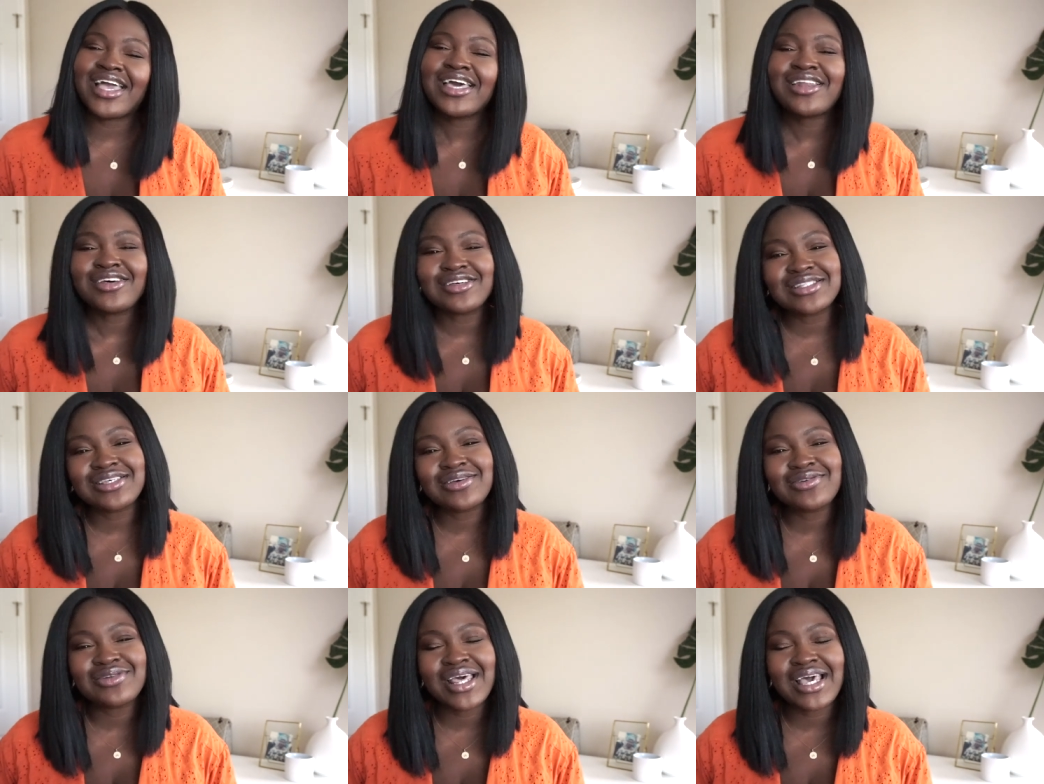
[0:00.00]
And
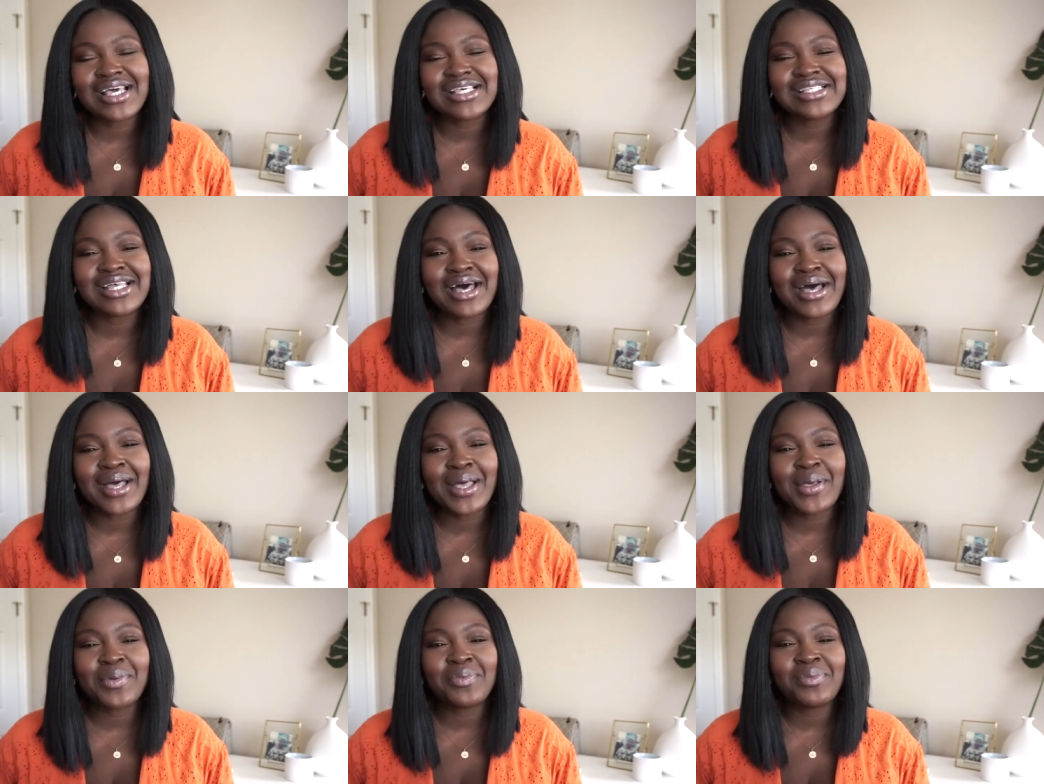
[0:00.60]
until next
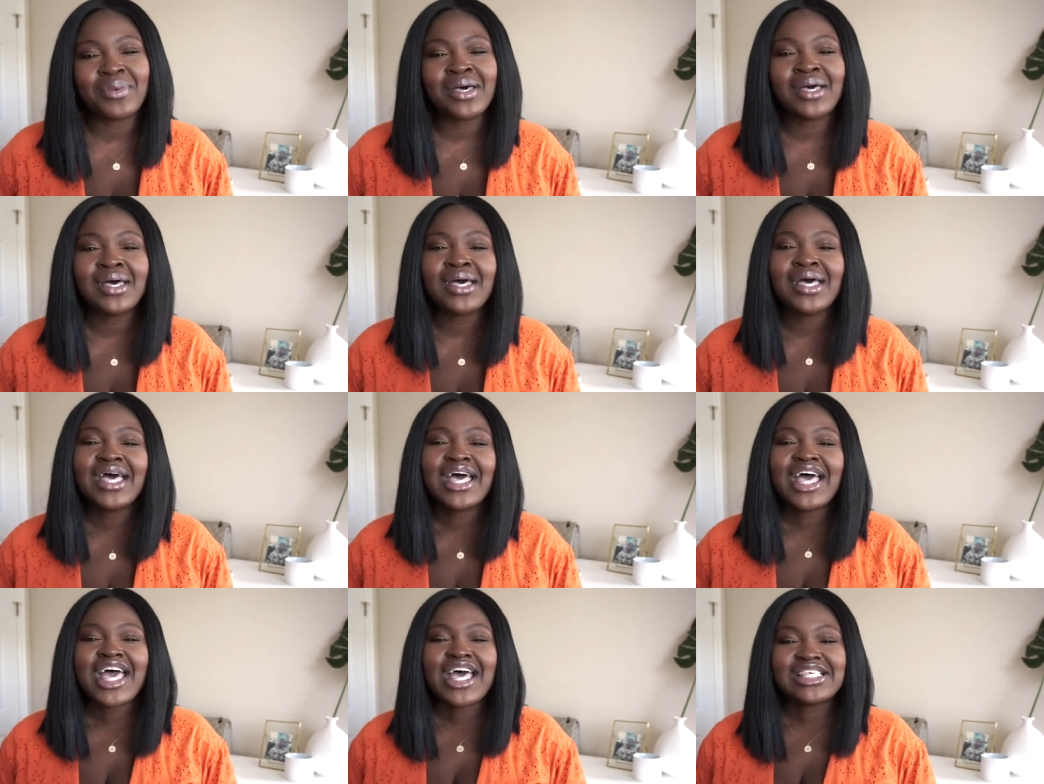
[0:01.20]
time,
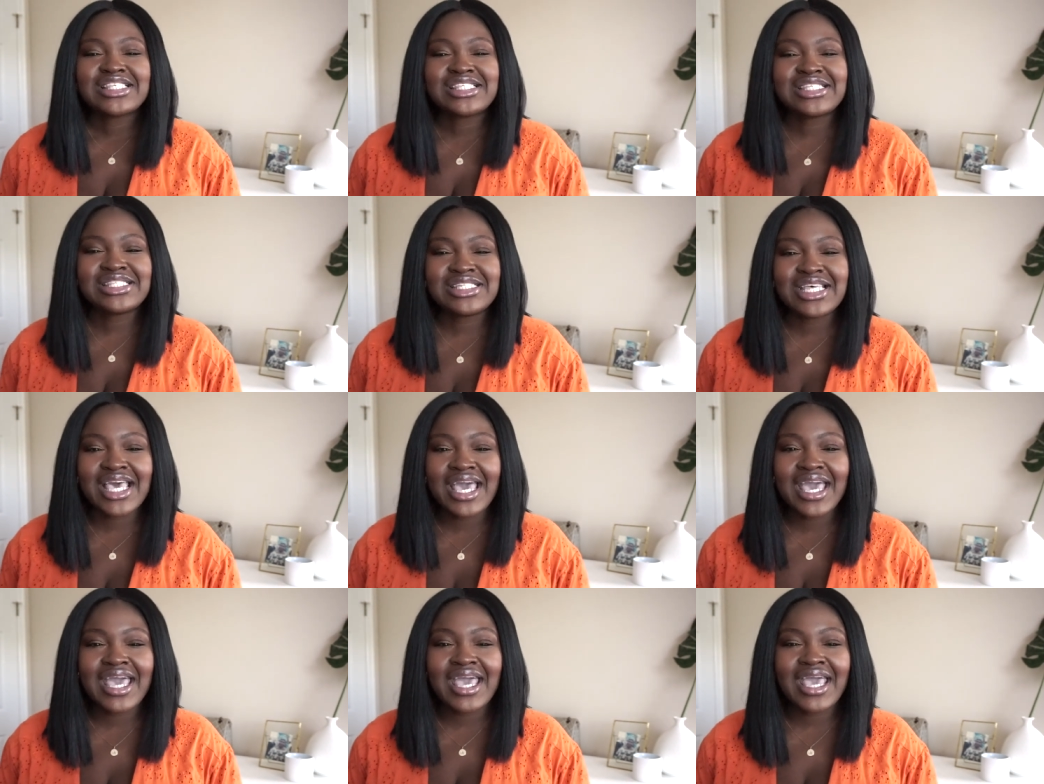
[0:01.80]

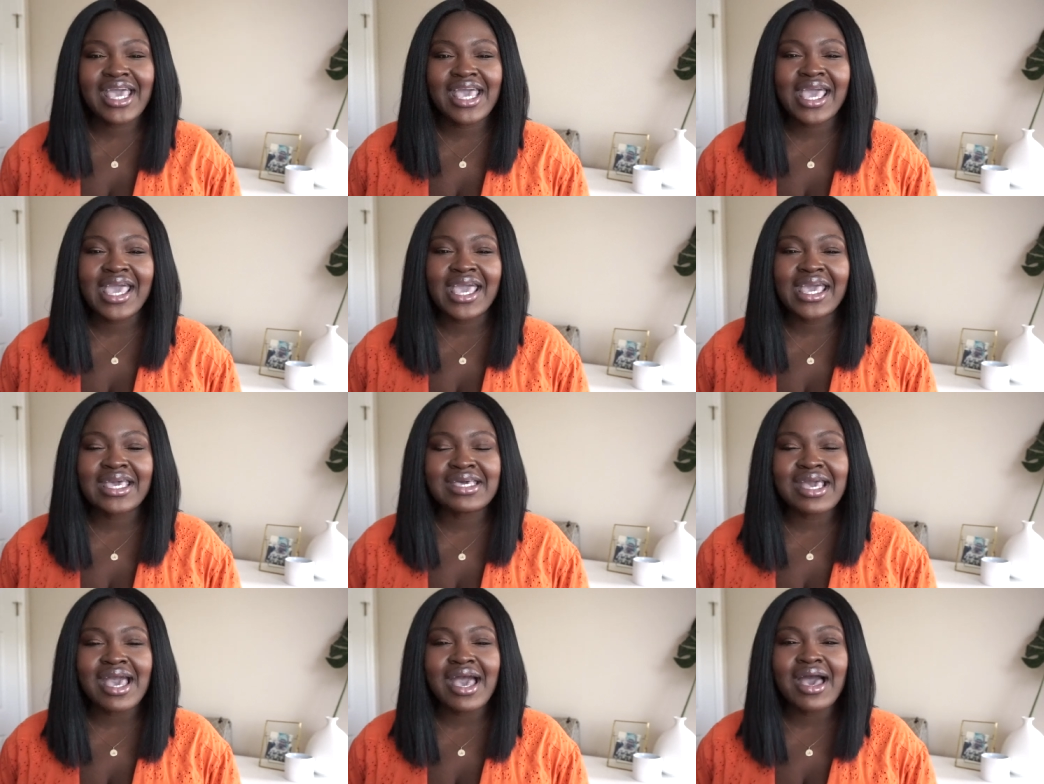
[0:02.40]

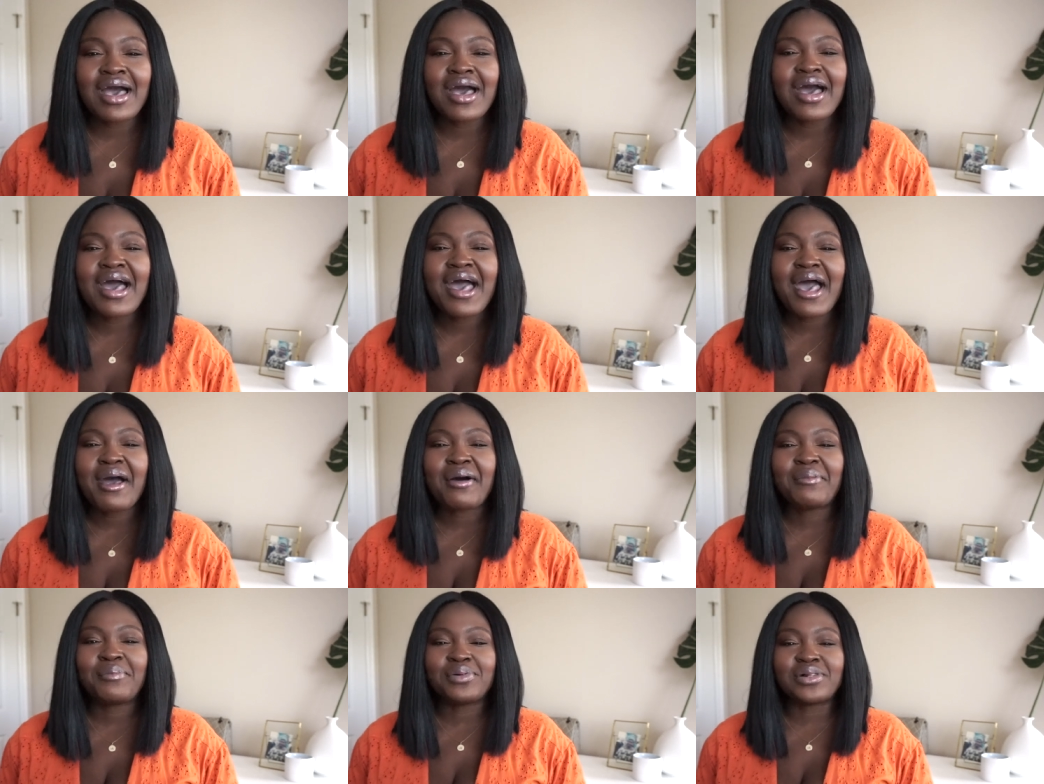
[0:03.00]
stay
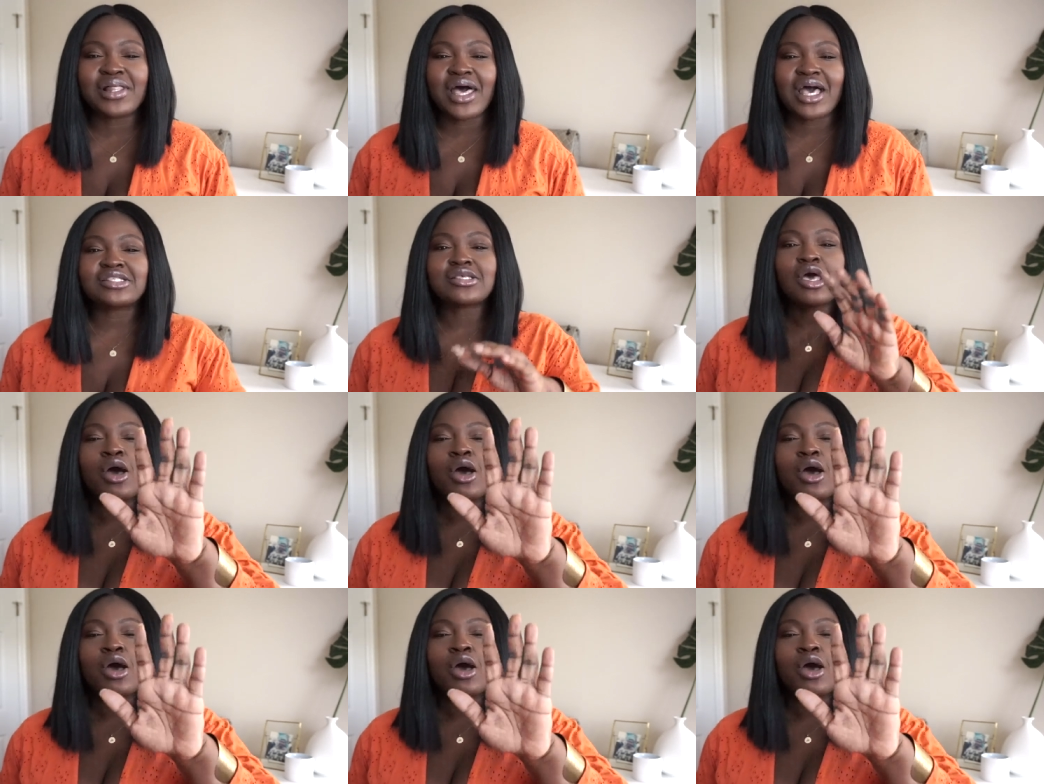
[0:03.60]
blessed.